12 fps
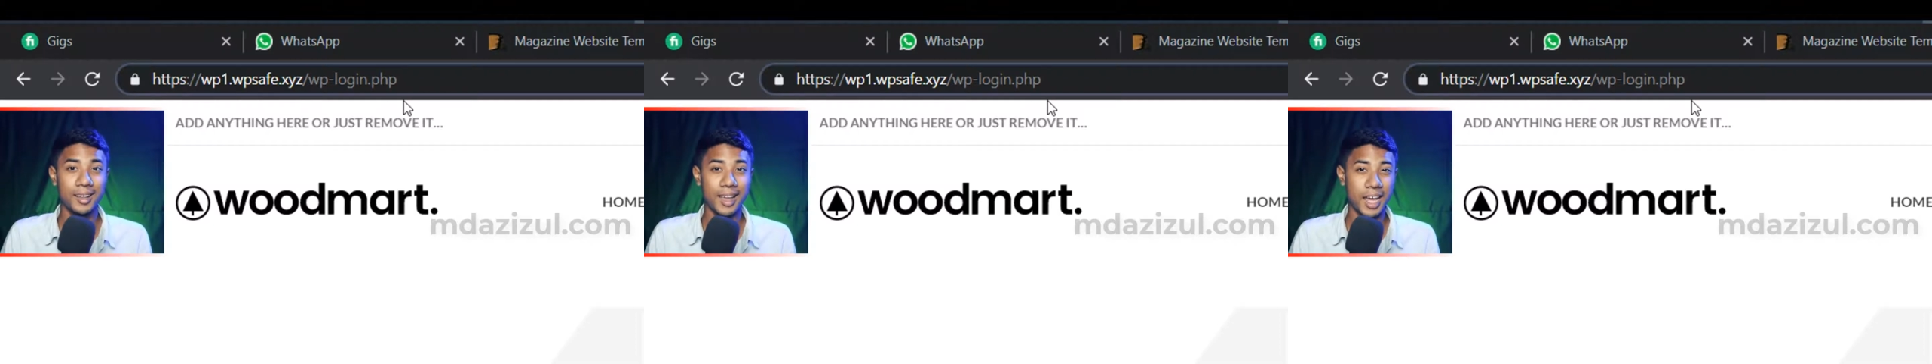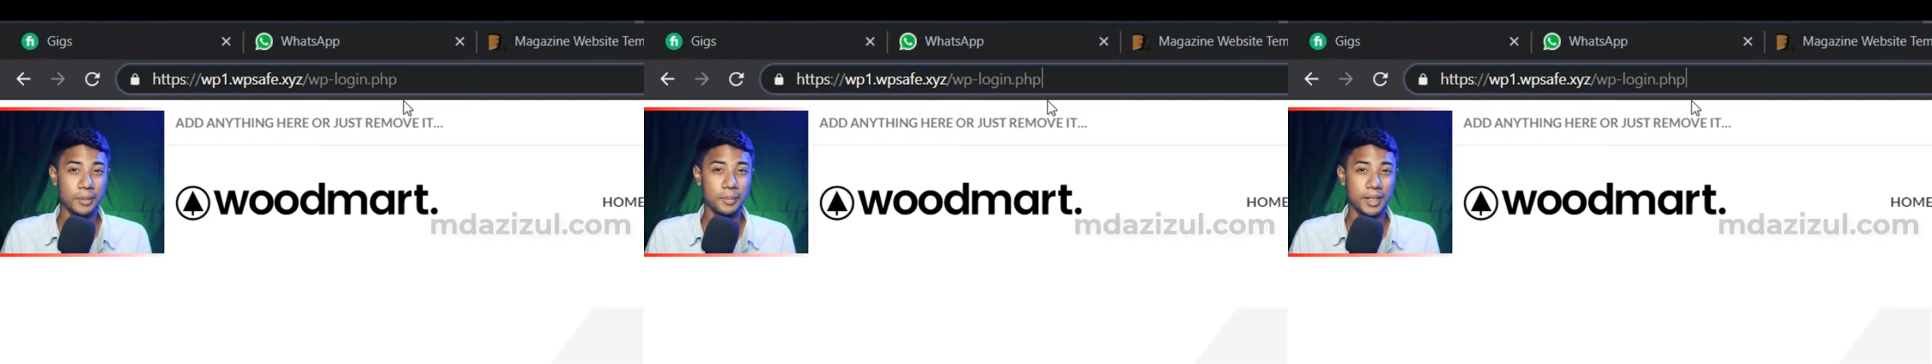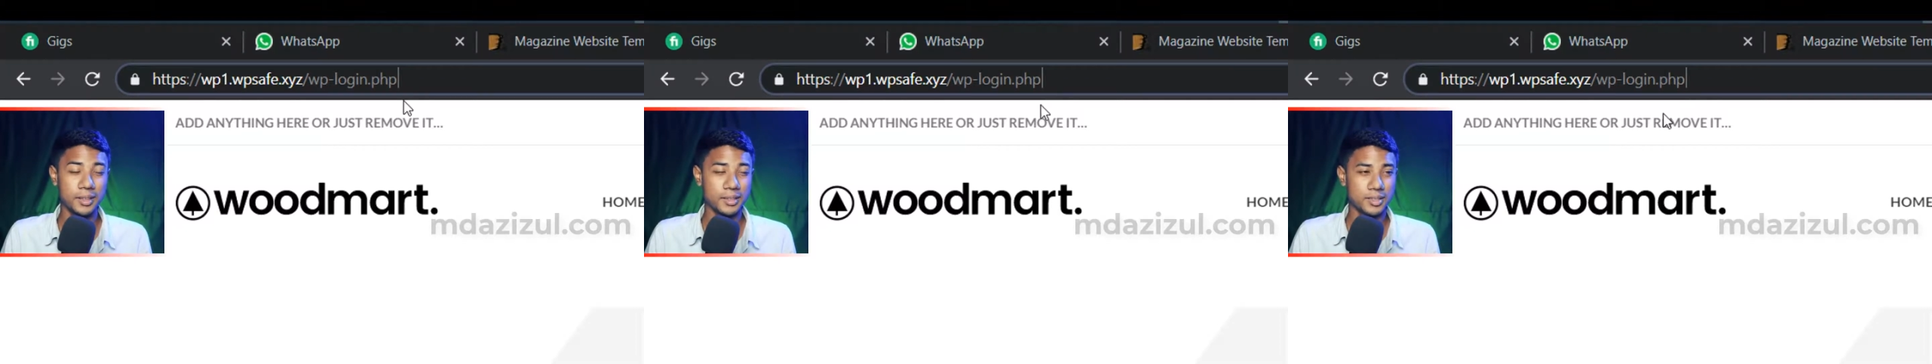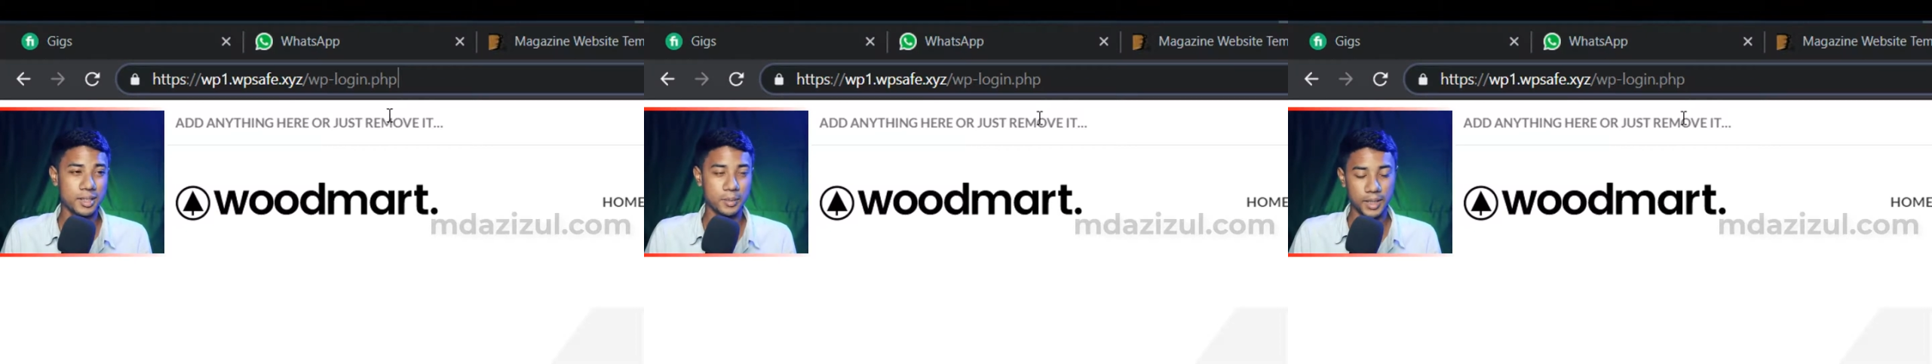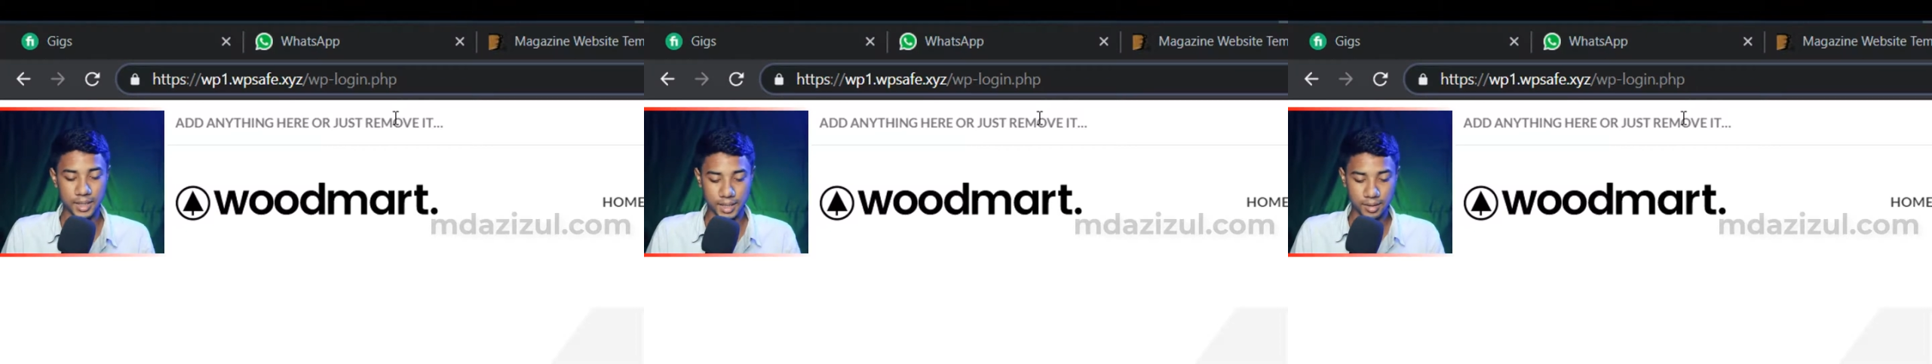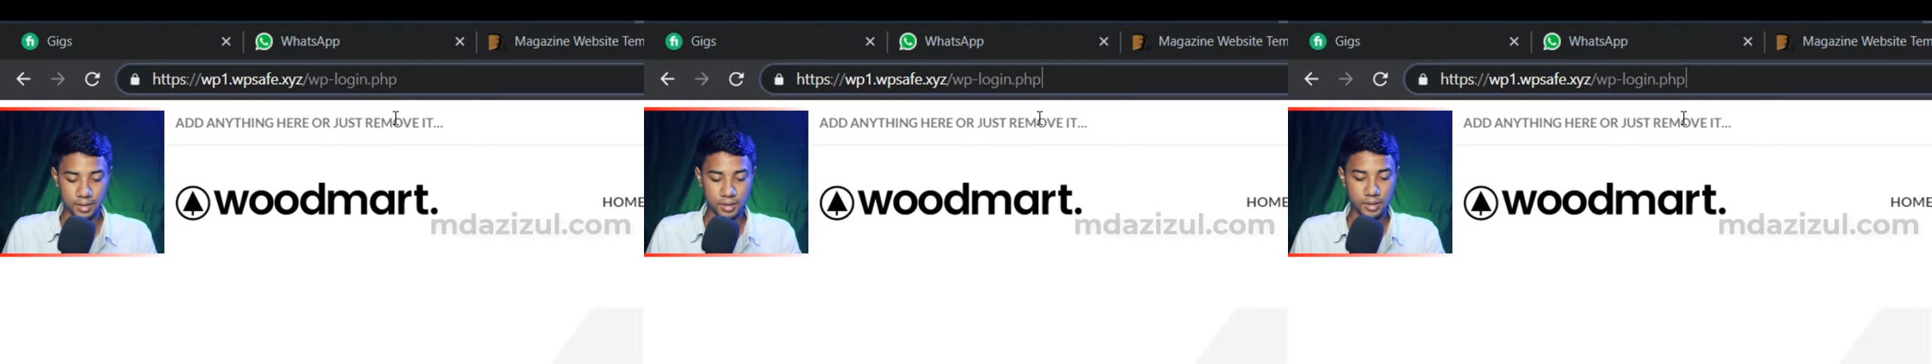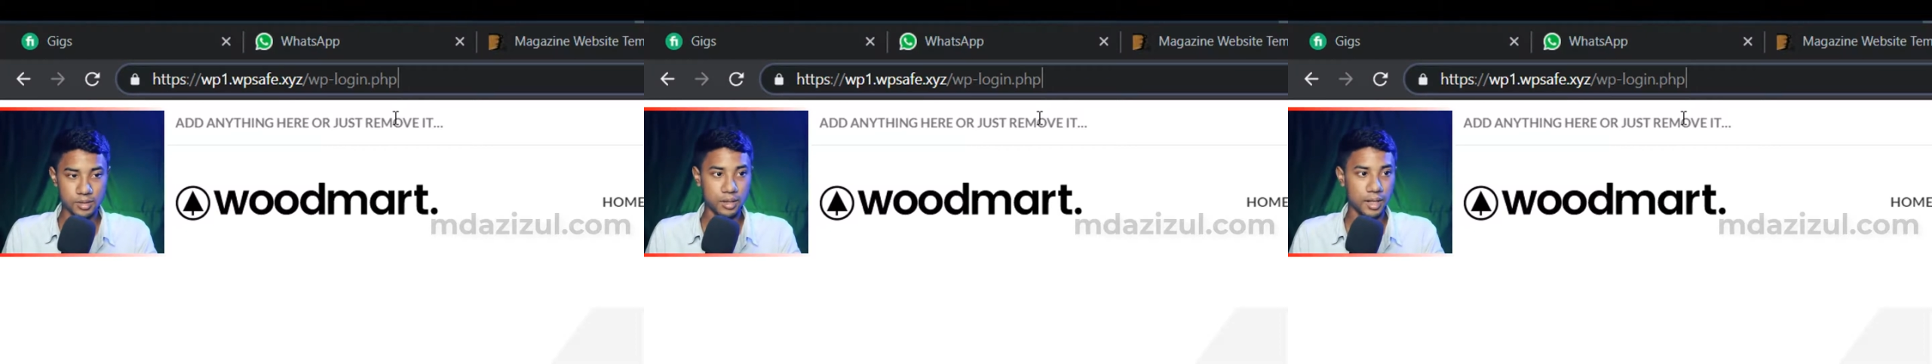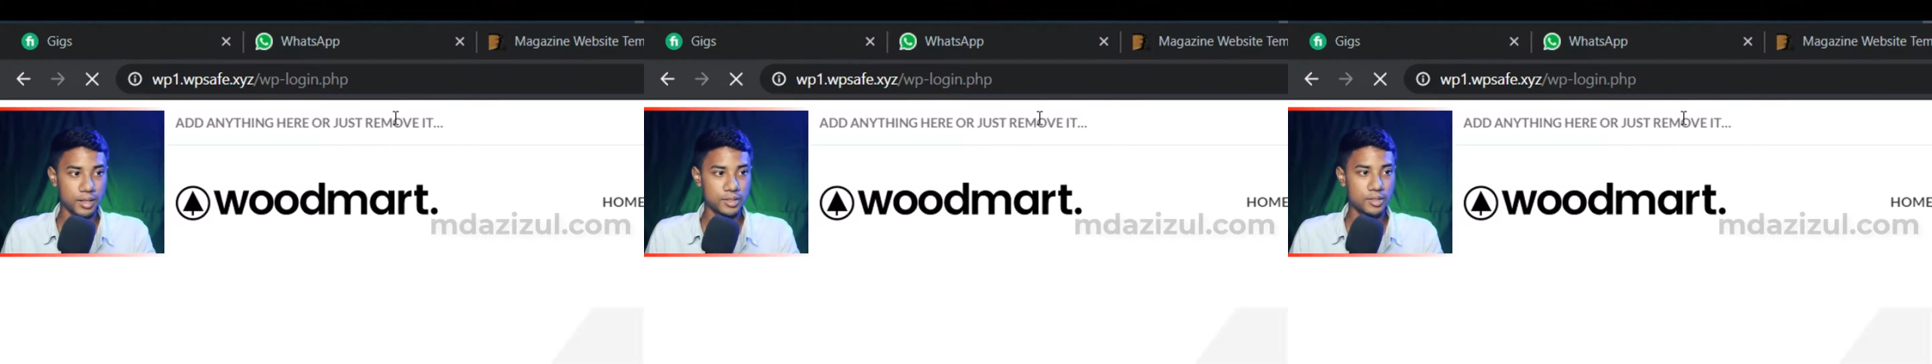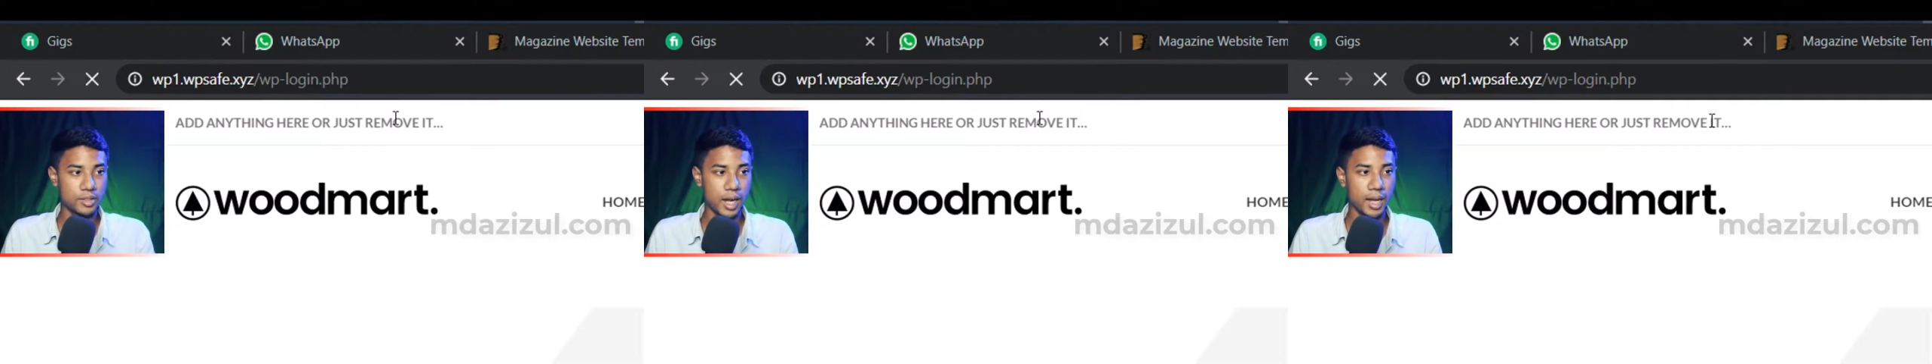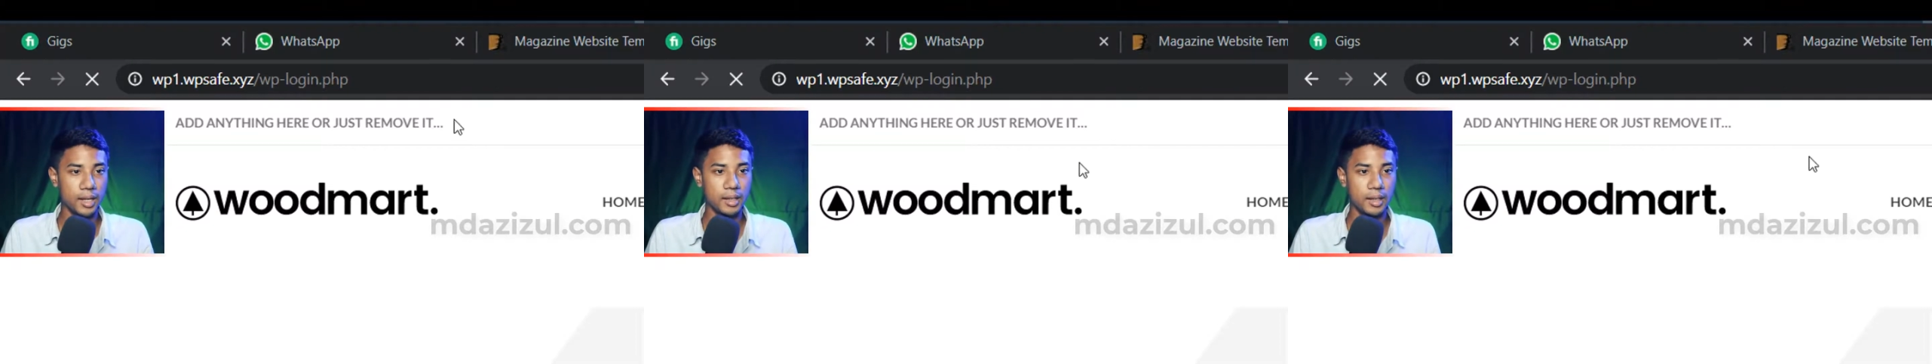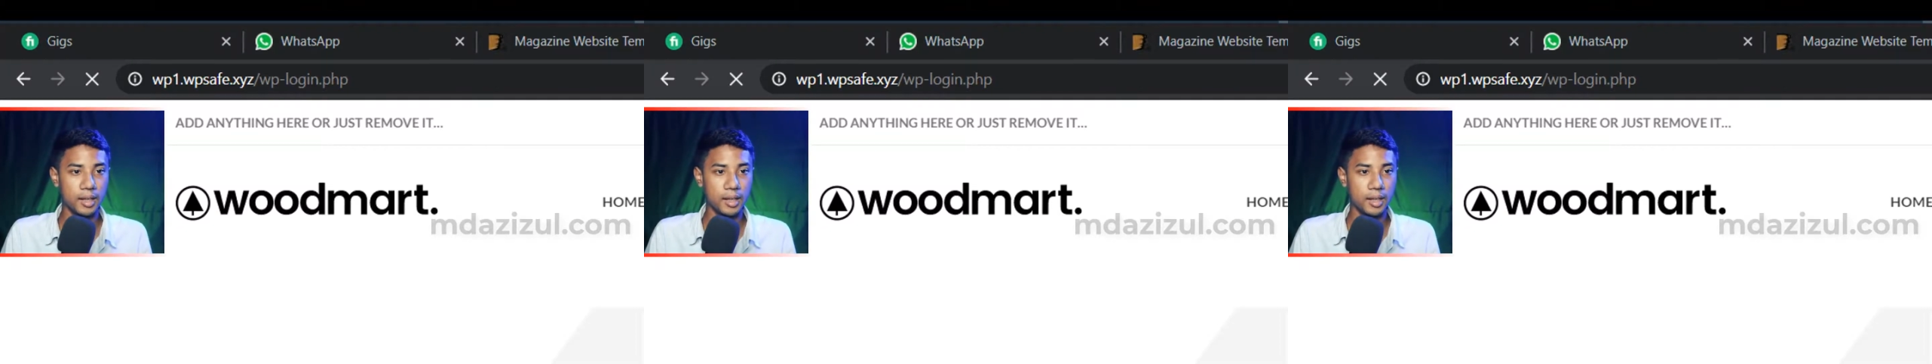admin something like so let's try